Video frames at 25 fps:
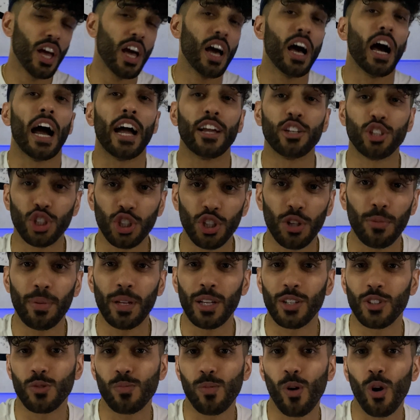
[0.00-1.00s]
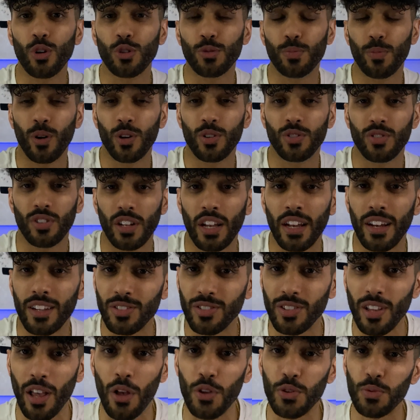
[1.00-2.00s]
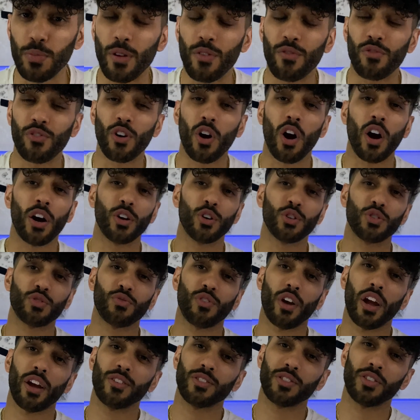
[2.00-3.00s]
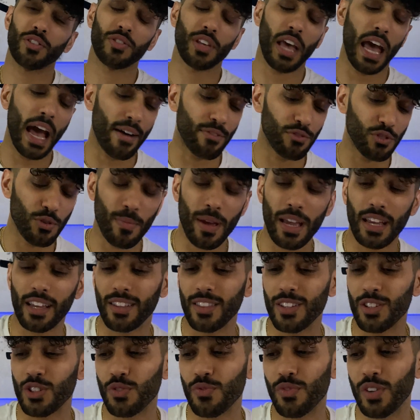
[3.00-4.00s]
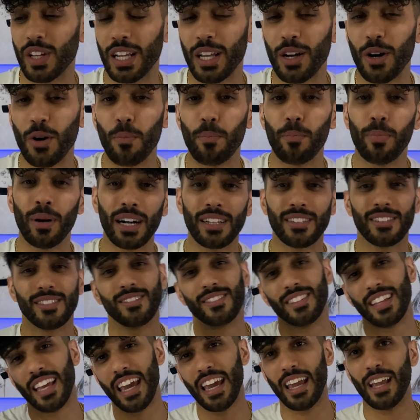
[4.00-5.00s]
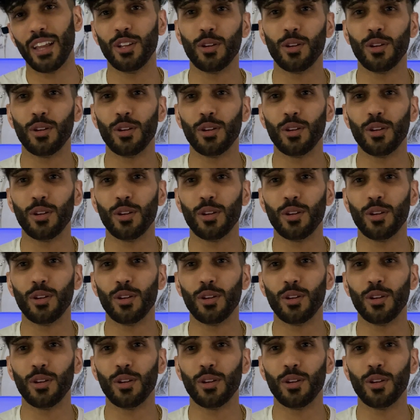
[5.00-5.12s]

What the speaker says: I should be a spokesperson and a salesman for Argos Fragrances after making this video, but hey,